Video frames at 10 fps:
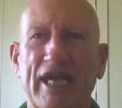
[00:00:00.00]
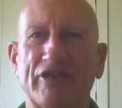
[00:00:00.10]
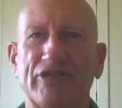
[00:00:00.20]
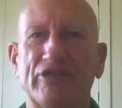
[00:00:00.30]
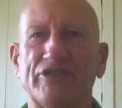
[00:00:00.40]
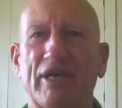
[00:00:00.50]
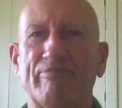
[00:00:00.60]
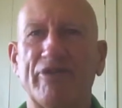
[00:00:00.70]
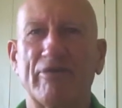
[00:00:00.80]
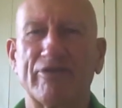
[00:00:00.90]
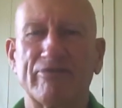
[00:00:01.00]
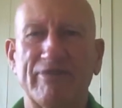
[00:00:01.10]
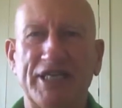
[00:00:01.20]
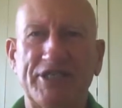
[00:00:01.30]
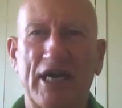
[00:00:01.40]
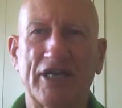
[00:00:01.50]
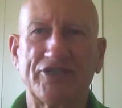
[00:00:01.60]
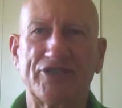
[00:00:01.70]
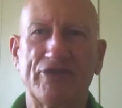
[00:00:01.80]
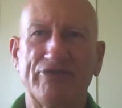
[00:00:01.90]
how to use abdominal
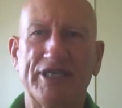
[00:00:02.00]
massage to